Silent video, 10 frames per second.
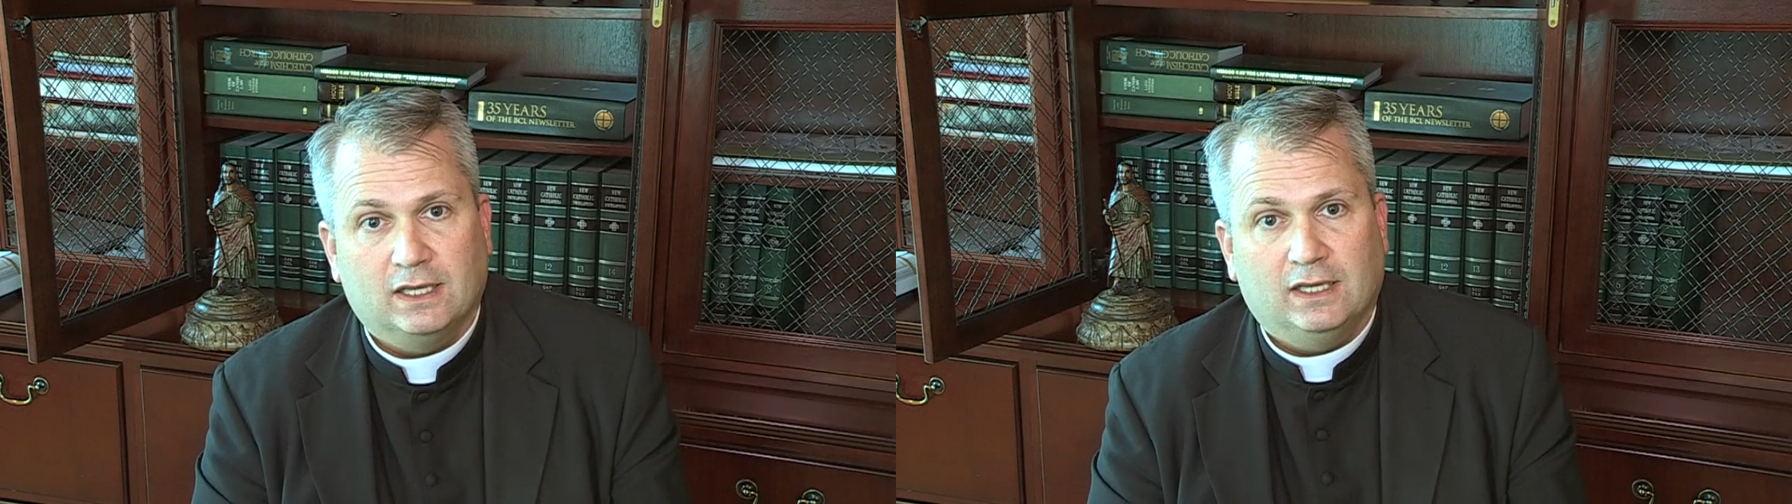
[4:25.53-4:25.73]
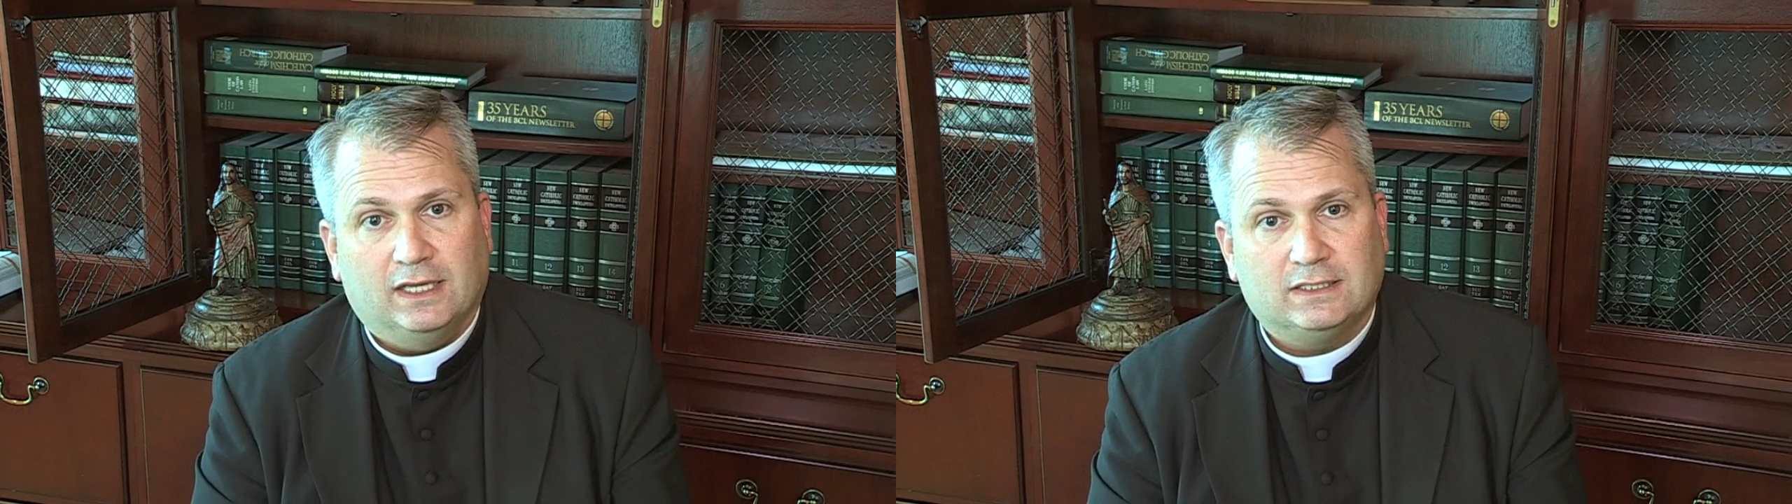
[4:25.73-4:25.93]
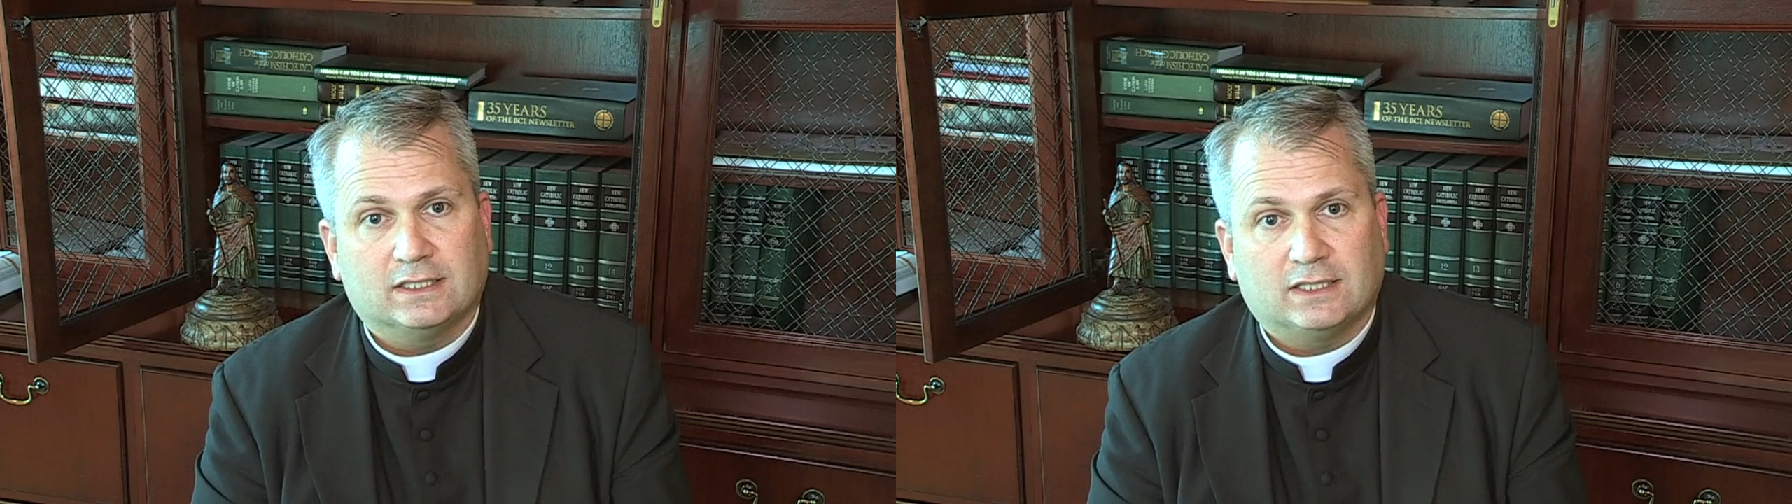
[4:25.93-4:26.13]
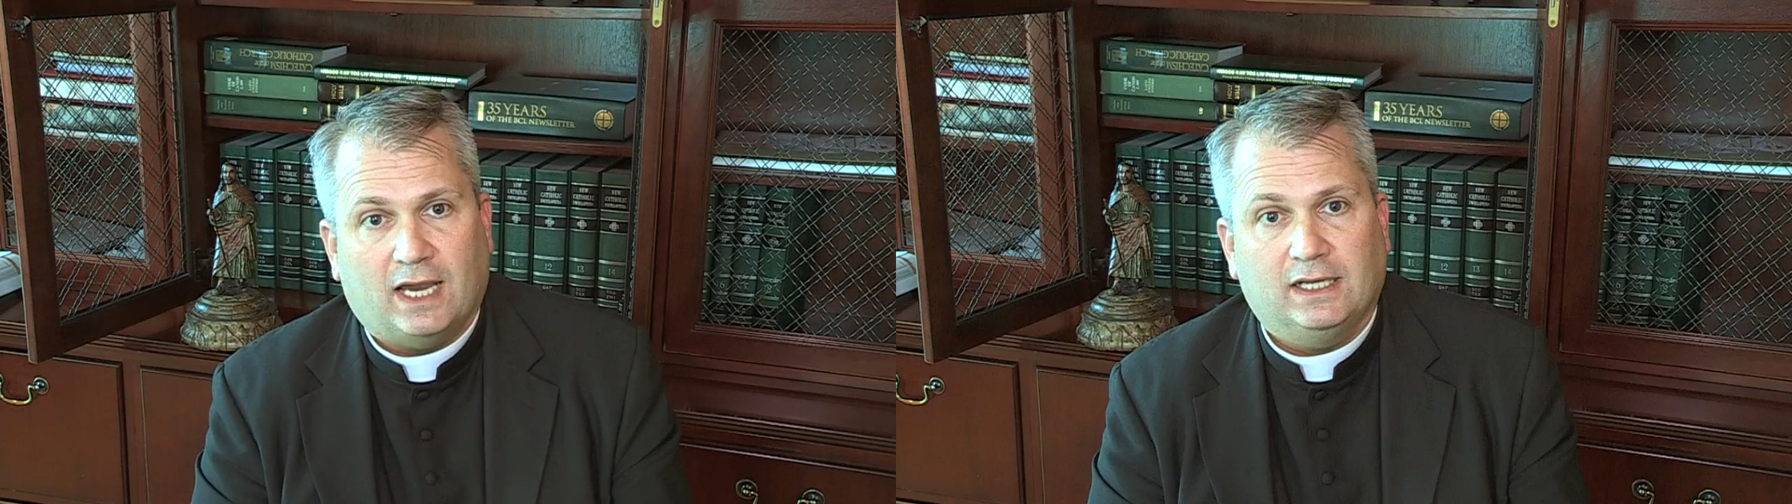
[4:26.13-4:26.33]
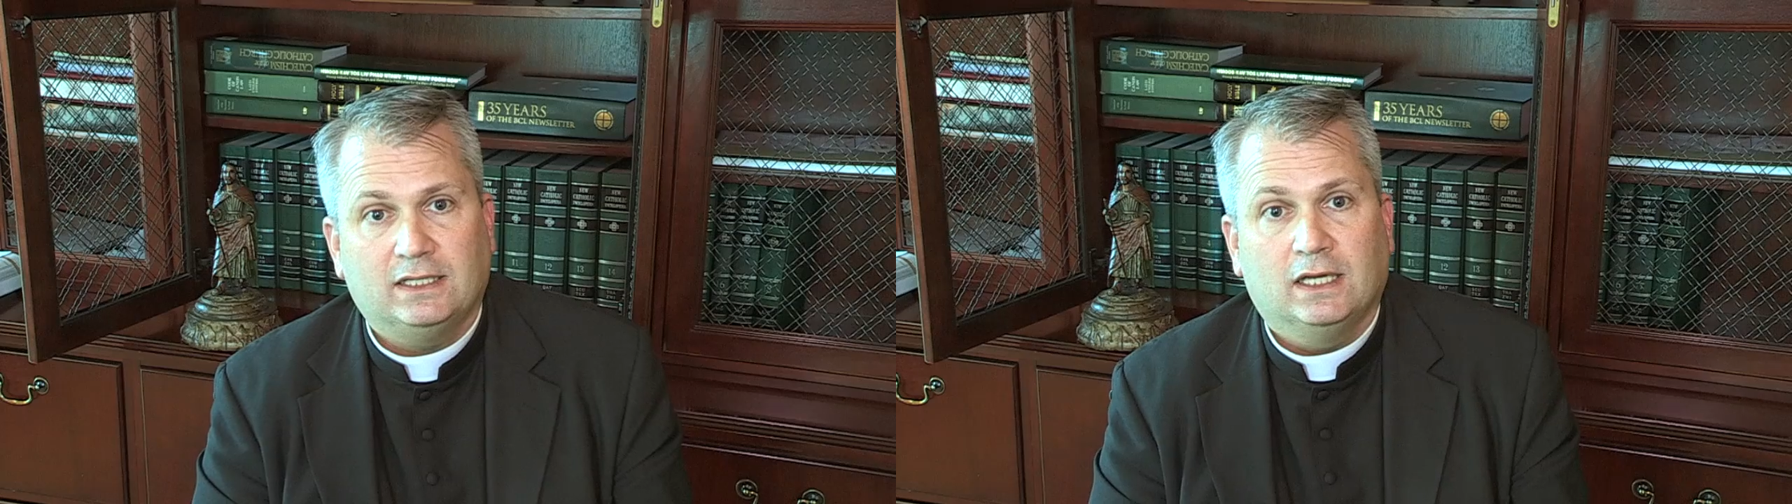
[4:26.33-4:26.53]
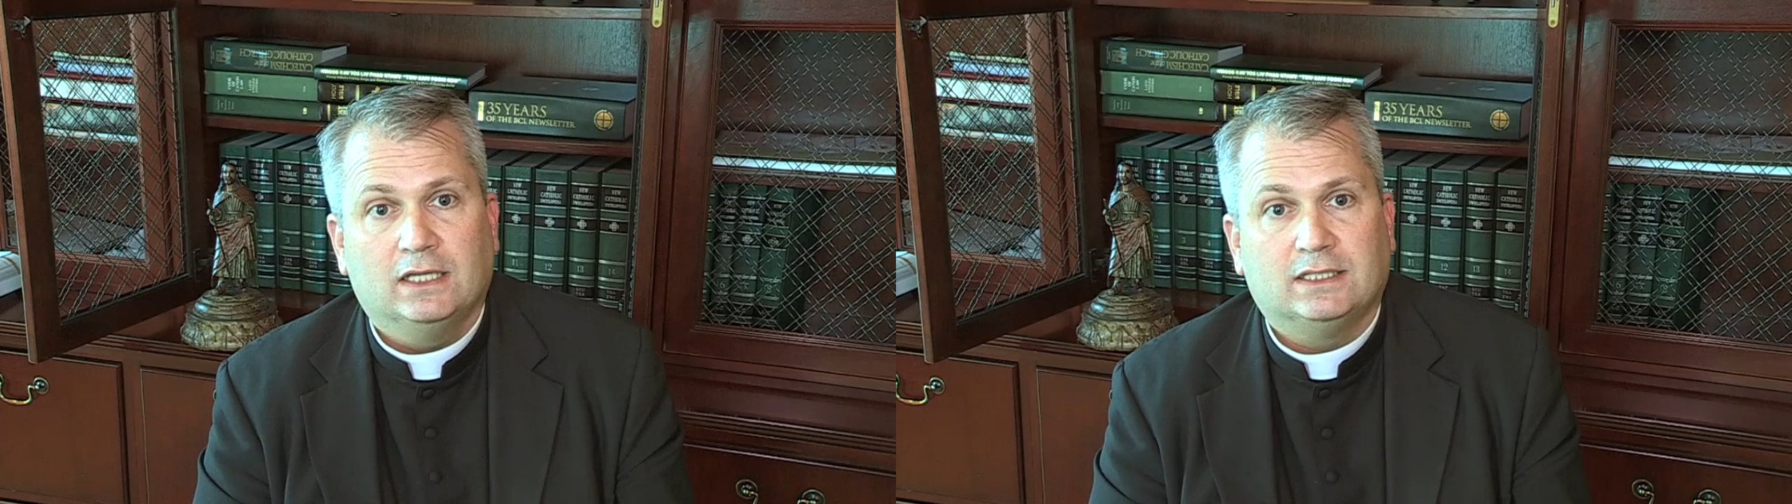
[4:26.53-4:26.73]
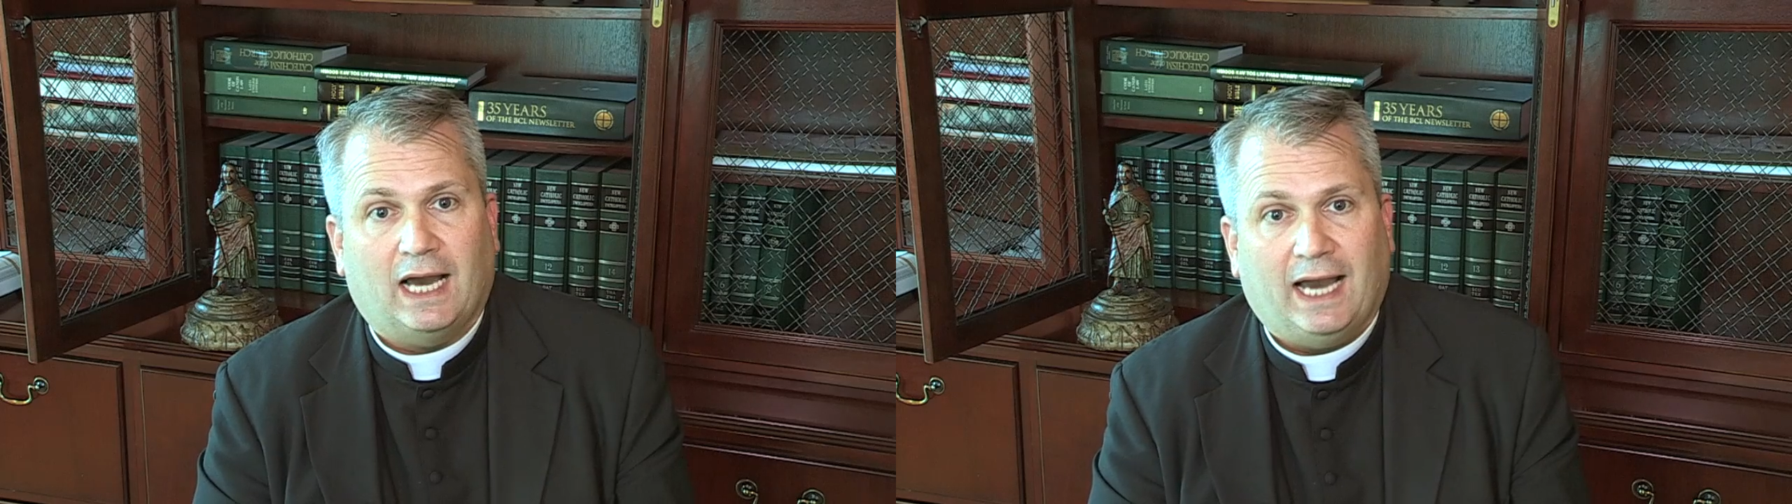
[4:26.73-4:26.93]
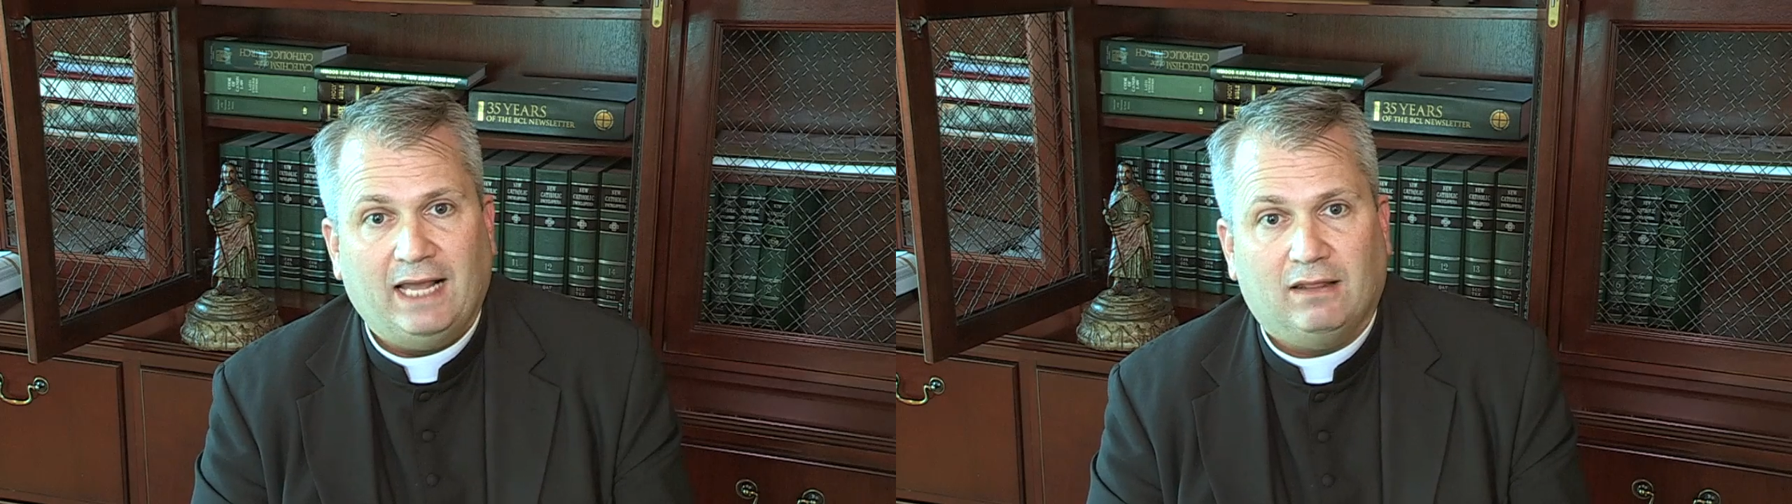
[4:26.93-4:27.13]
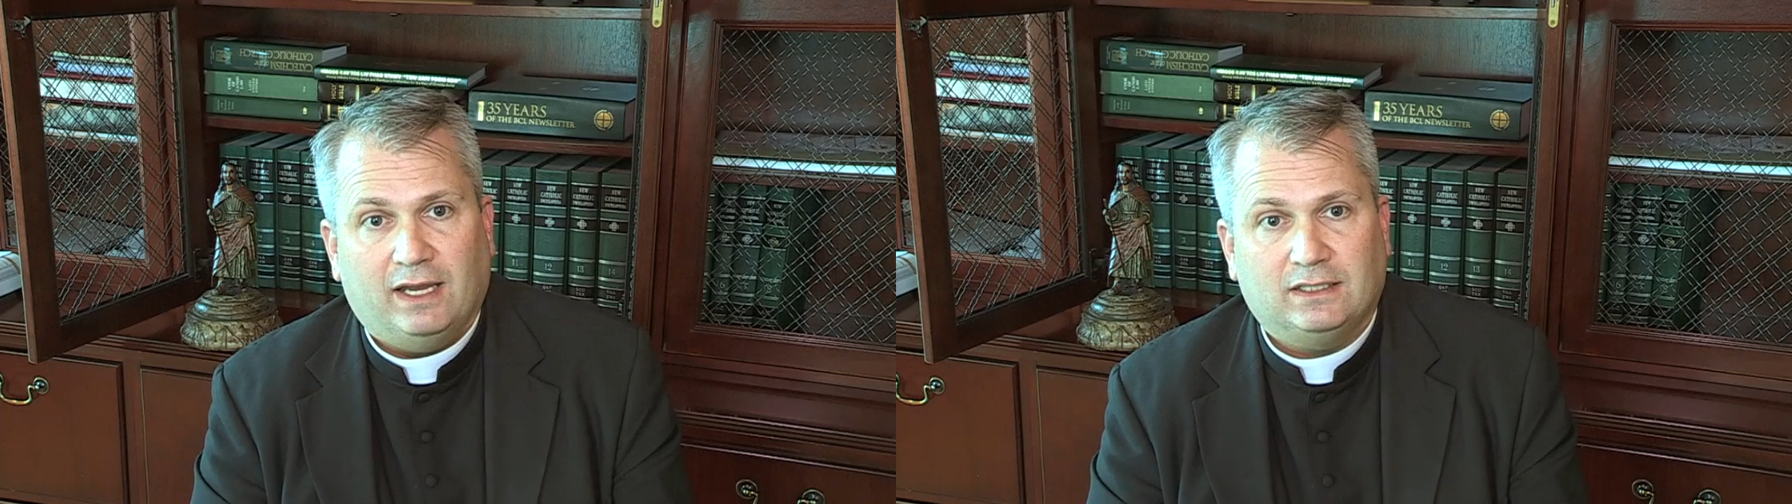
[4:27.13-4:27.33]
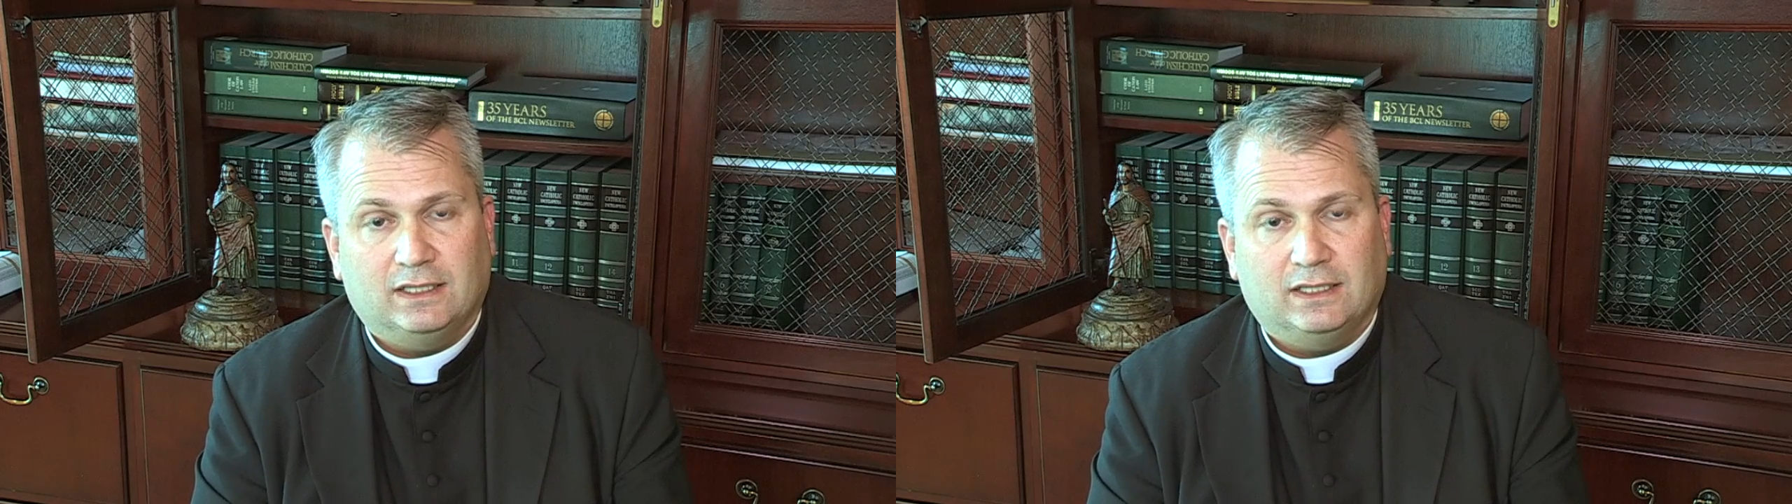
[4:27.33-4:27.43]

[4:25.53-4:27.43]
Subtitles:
has decided to highlight